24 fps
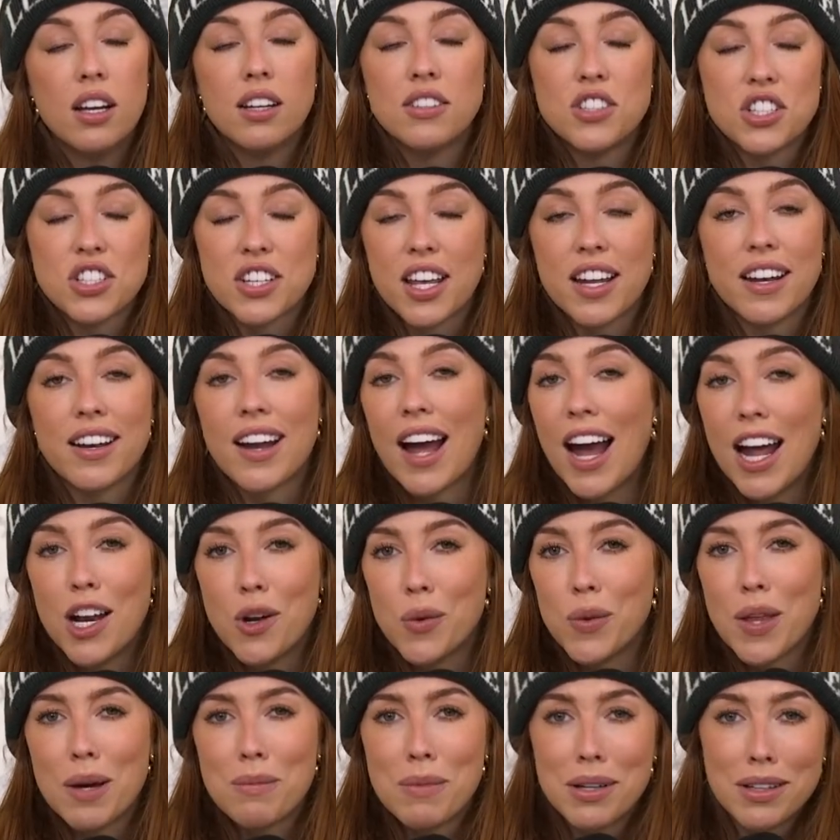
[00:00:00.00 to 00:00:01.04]
Just kidding. I knew
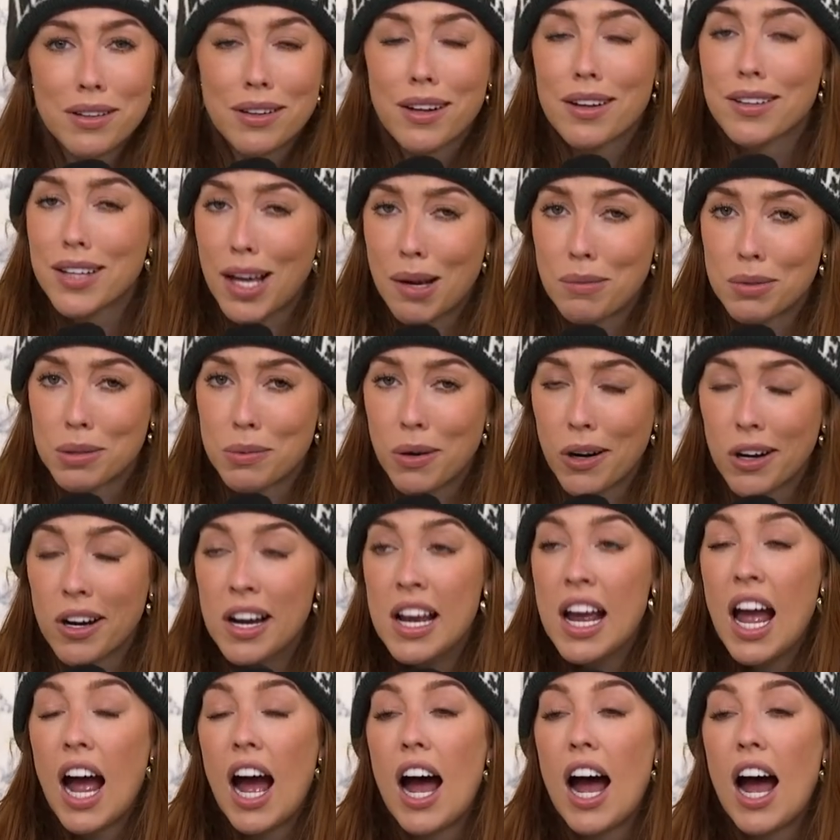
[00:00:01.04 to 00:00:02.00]
what that meant because I'm smart.